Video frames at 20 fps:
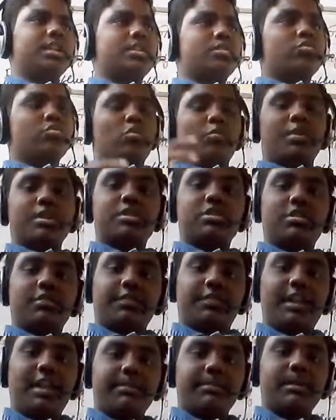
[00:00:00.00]
so much
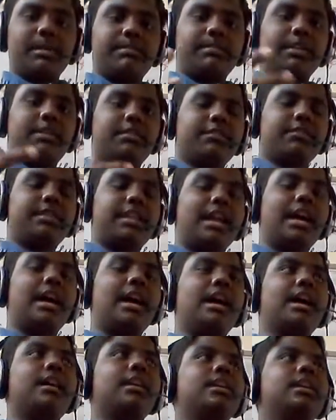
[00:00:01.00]
of labor, but
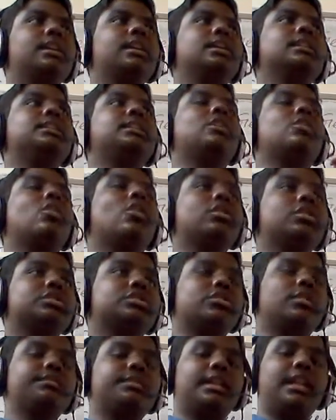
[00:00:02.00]
the
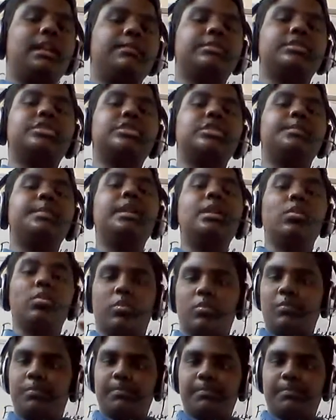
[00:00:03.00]
cost of the labor should be low.